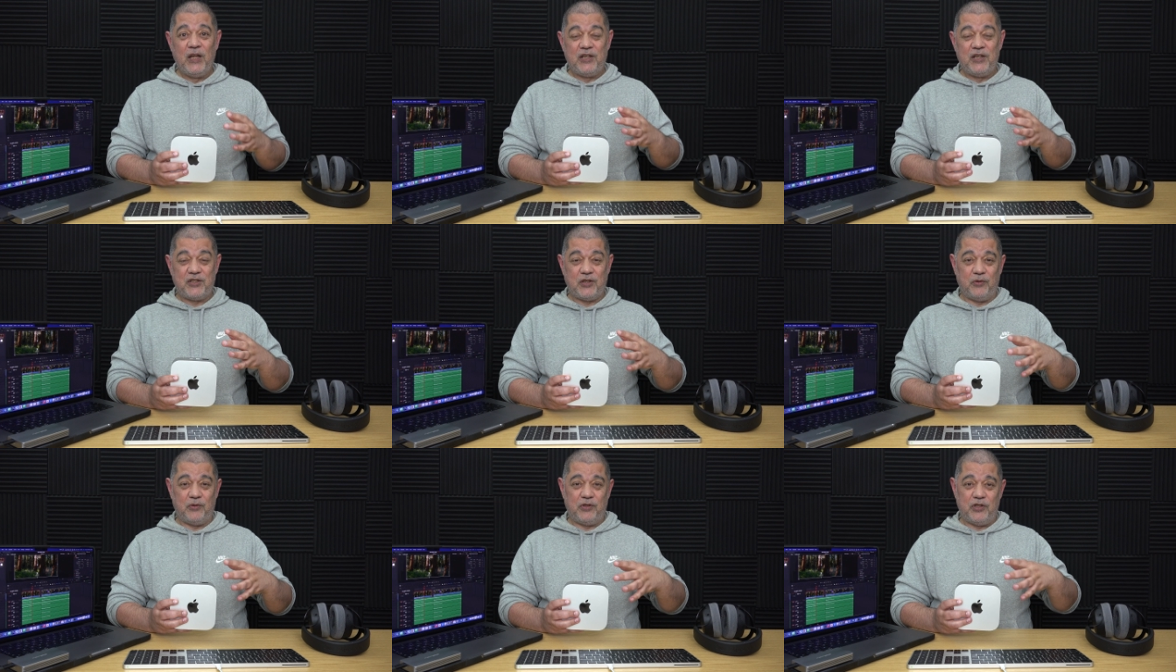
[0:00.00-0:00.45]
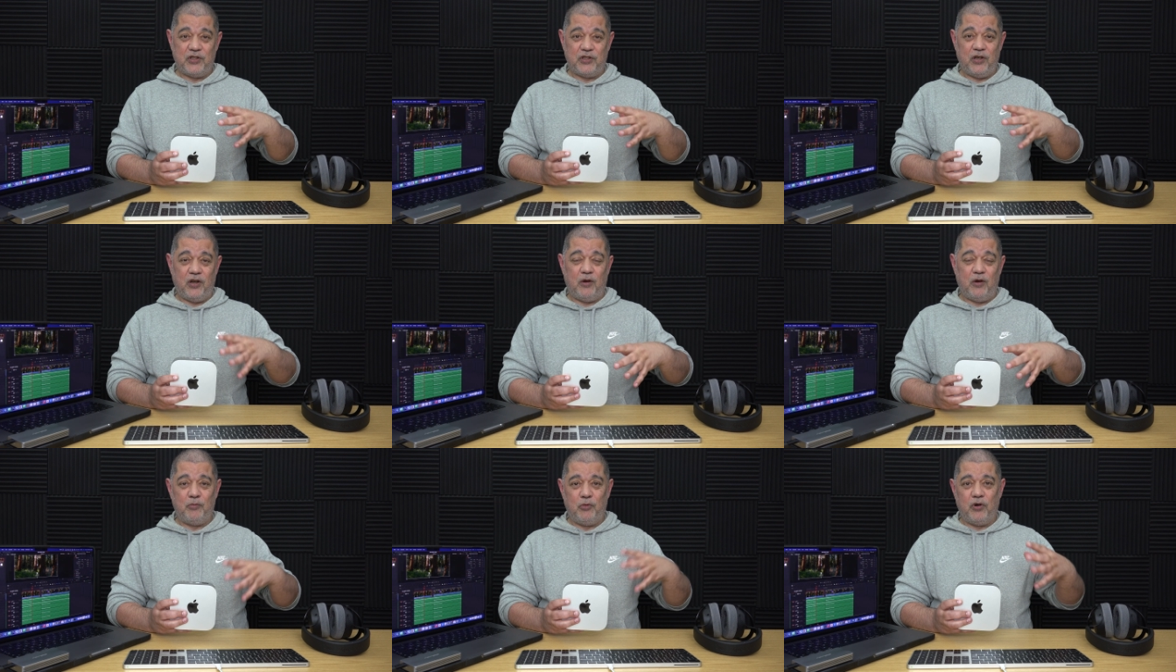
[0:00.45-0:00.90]
So there's a
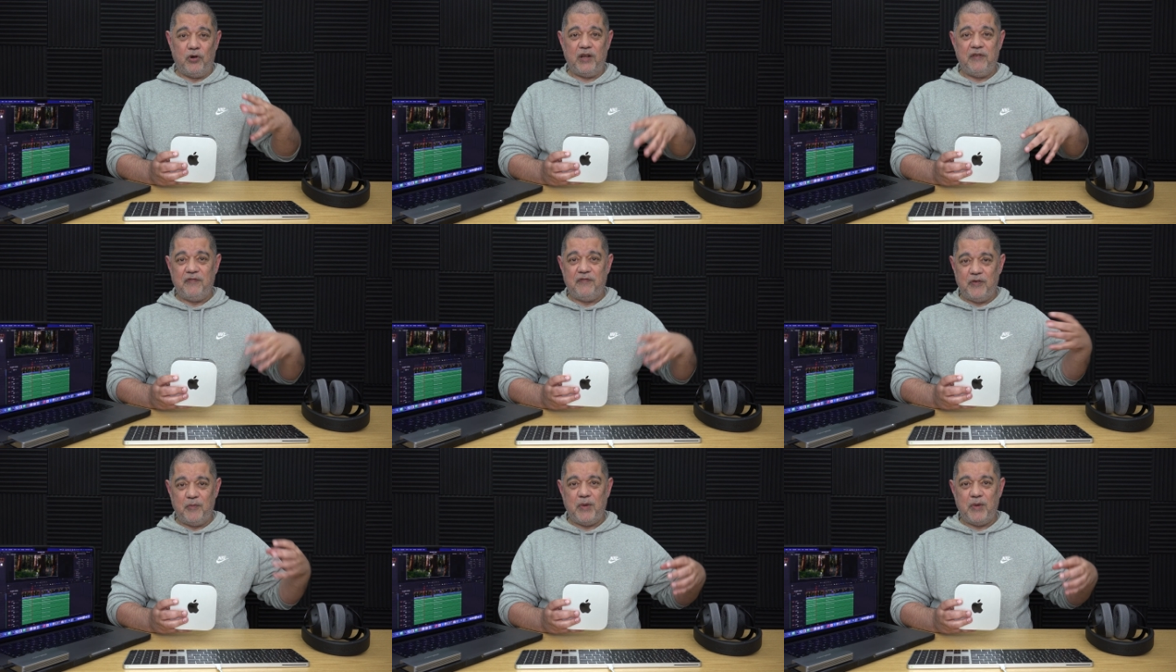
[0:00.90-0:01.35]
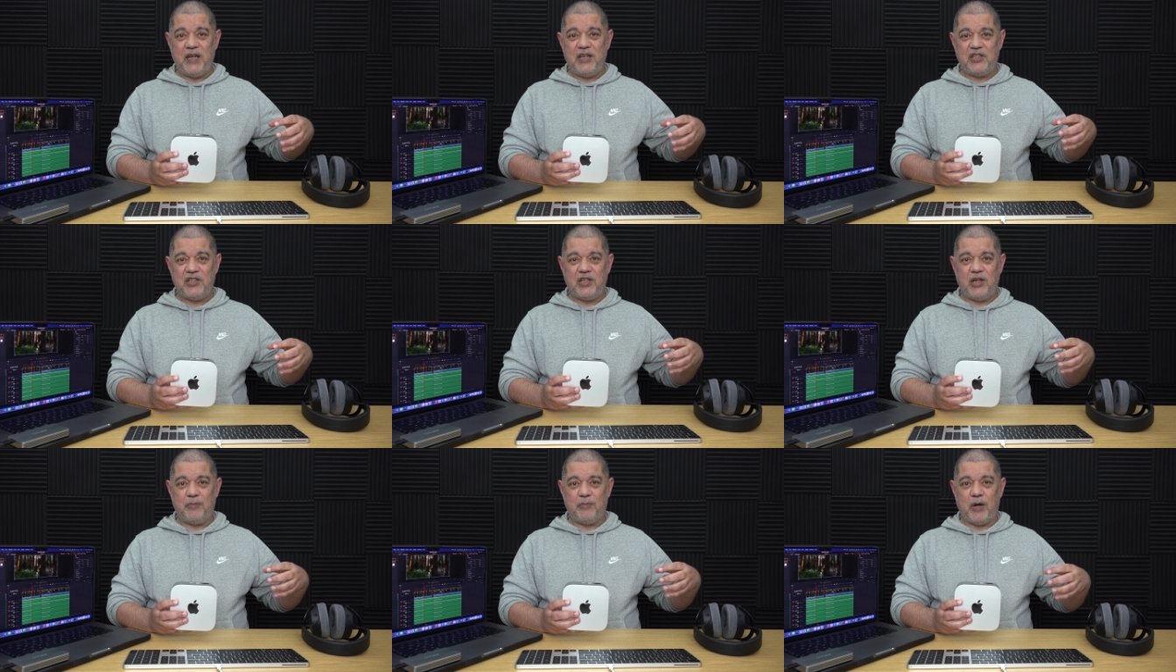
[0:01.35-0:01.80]
lot more
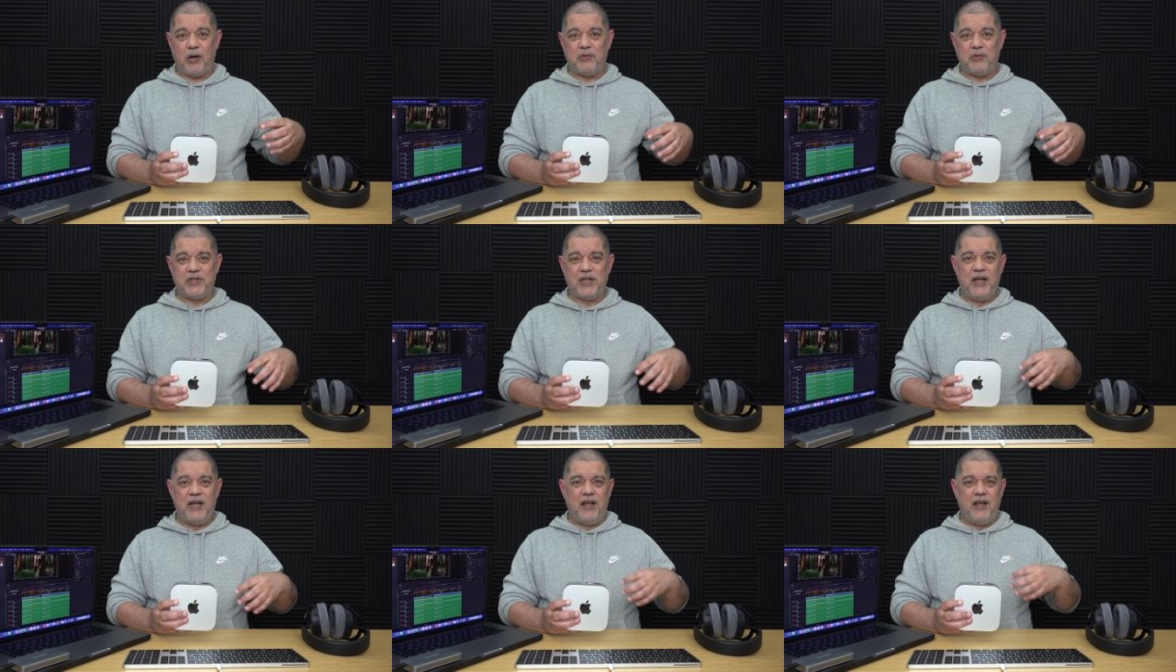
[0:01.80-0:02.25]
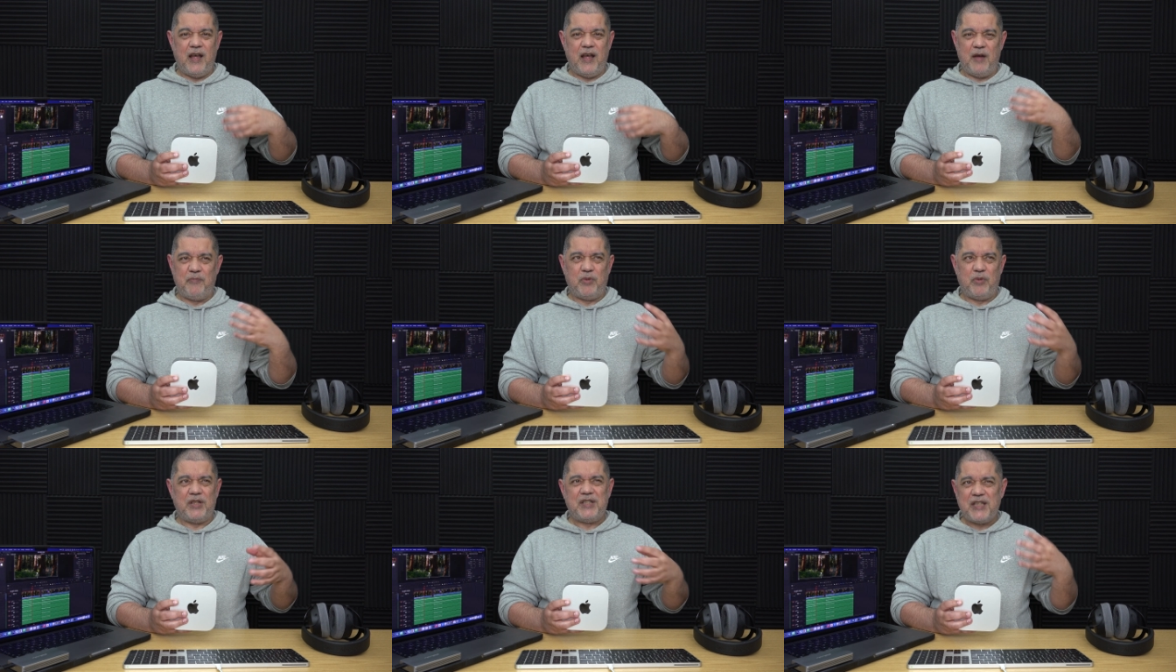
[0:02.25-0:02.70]
information about
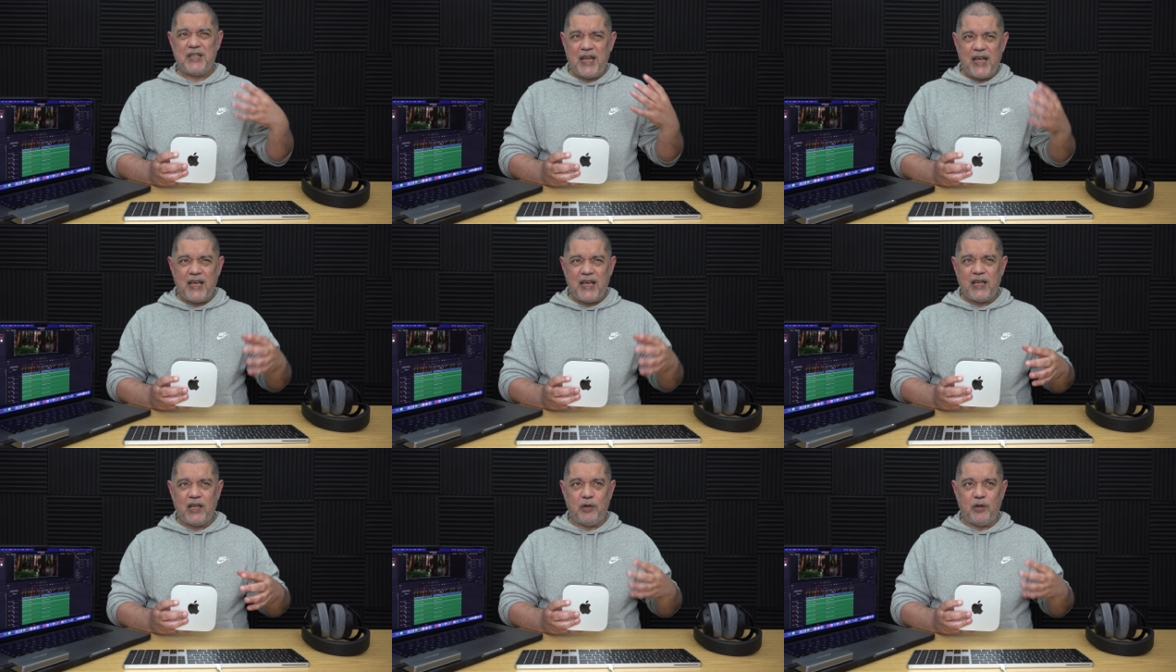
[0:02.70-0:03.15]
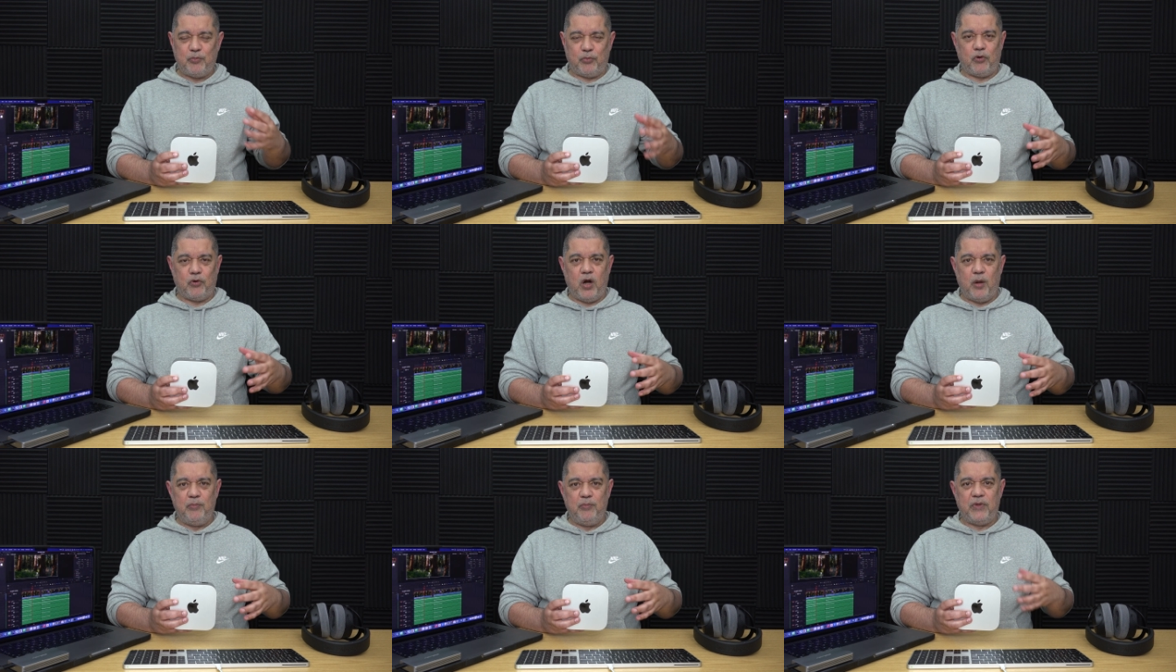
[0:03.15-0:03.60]
a particular
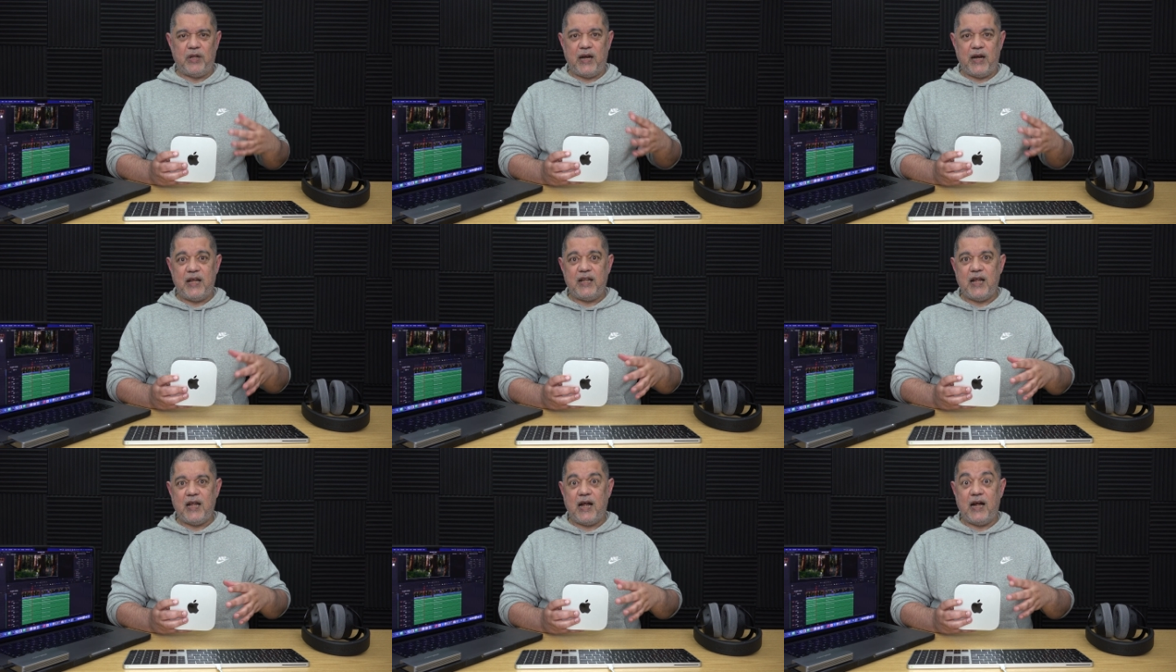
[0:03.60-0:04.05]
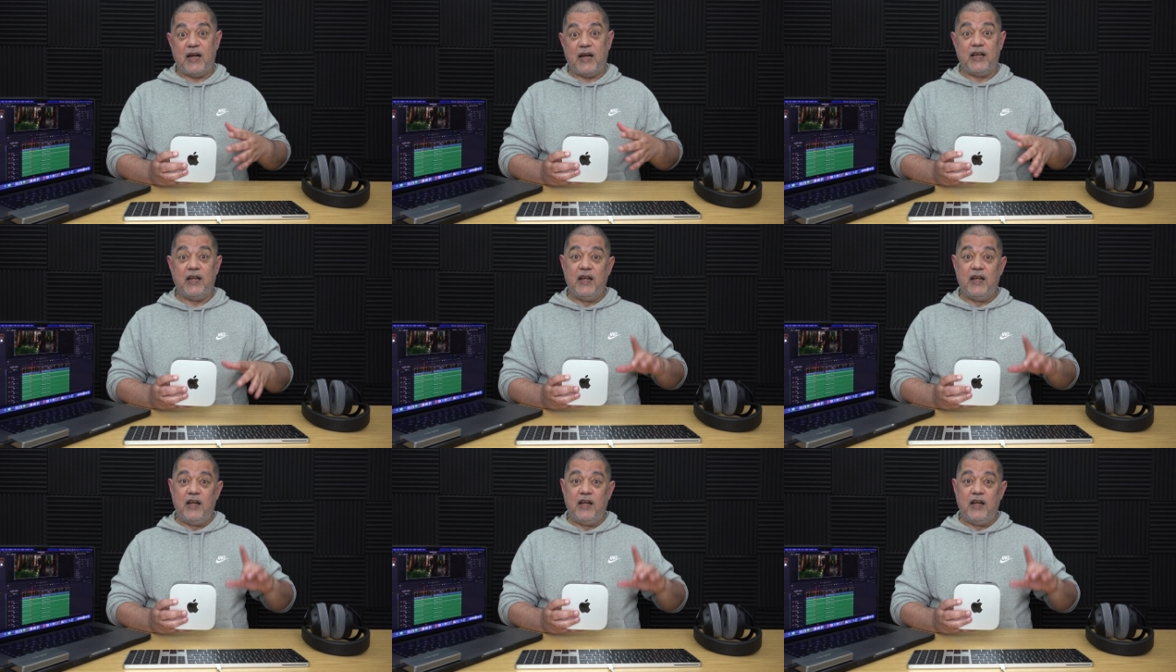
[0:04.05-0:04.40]
problem that I had had